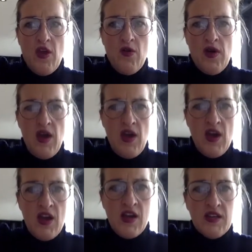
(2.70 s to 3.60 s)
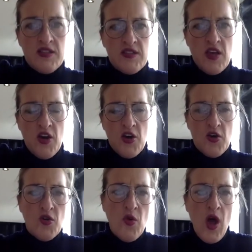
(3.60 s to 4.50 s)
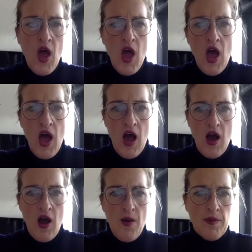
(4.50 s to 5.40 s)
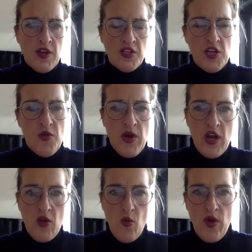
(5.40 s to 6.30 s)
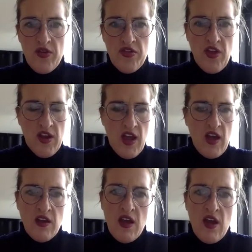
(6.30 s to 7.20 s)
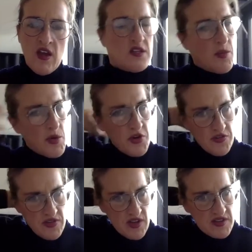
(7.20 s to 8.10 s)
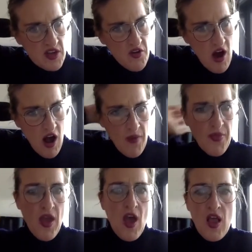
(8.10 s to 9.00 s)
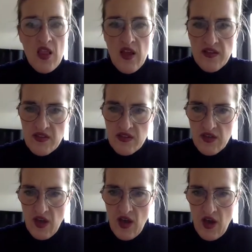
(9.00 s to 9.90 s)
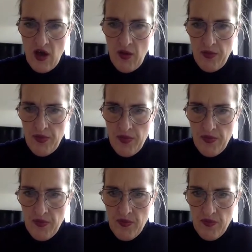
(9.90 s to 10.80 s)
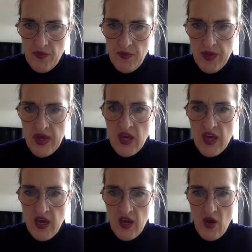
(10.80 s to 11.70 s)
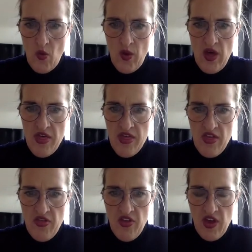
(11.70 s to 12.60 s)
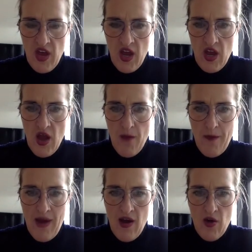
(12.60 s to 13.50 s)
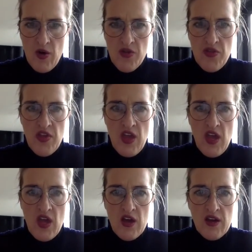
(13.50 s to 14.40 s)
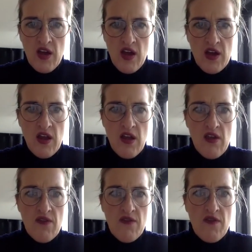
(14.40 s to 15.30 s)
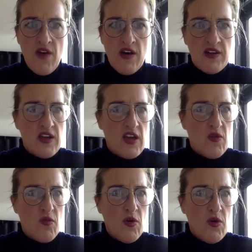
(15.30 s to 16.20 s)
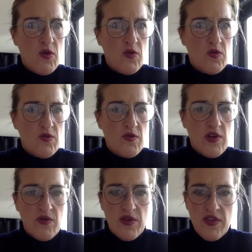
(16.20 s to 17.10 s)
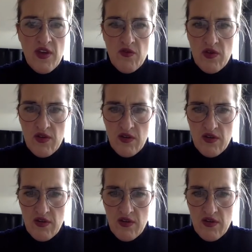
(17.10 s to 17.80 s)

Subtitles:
Okay, so continuing with the uncanny, doubles, etc. Let's begin with thinking about the uncanny valley. Whoa, we don't want that one.